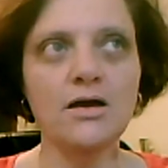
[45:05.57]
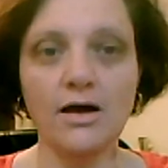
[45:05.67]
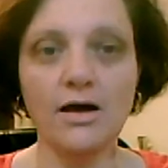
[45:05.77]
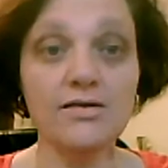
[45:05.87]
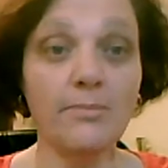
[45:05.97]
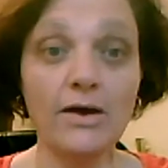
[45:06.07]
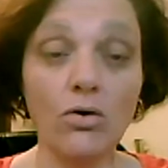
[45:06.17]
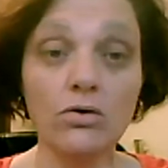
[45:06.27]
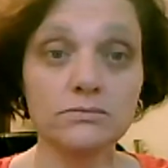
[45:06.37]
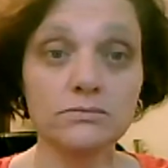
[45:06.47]
custom at
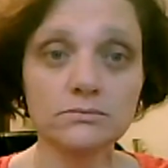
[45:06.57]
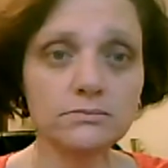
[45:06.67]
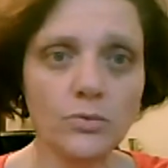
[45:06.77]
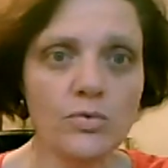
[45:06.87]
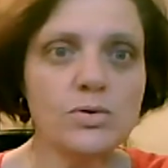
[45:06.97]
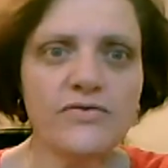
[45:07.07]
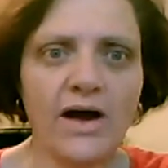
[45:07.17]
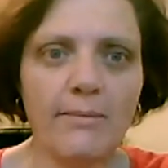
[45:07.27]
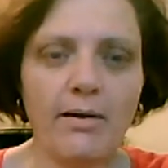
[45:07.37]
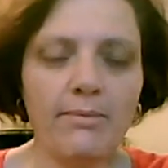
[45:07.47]
all, which was
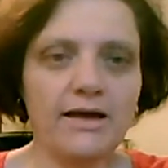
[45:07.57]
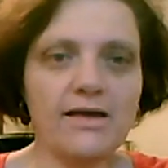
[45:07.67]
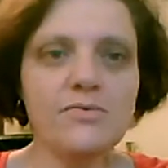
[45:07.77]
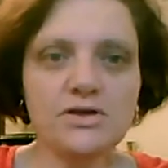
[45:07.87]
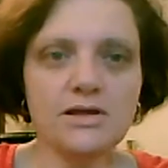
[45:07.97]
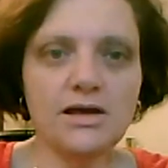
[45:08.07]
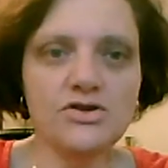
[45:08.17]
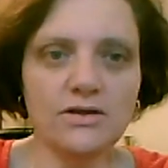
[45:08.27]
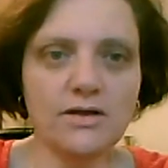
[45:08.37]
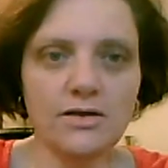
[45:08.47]
fine by me because it was just a kitchen.